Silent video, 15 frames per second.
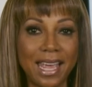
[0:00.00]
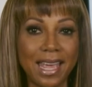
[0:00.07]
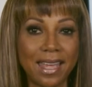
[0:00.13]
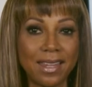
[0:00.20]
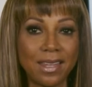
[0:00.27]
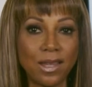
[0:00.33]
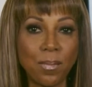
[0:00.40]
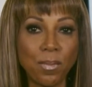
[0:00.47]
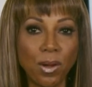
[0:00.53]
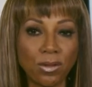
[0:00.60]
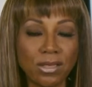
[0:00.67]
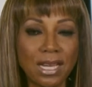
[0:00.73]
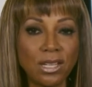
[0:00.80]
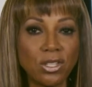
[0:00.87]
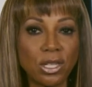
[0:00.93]
and the
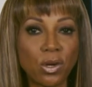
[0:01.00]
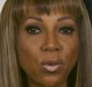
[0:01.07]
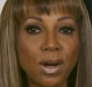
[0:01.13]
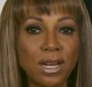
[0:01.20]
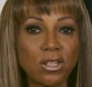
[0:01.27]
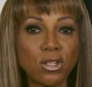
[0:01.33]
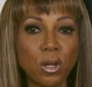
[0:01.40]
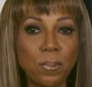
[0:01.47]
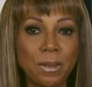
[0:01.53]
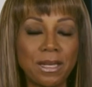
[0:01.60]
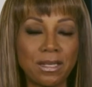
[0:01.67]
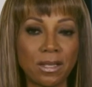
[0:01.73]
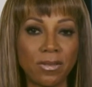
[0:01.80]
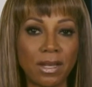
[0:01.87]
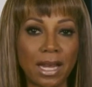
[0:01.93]
multi multi-generational
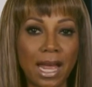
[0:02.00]
piece of it,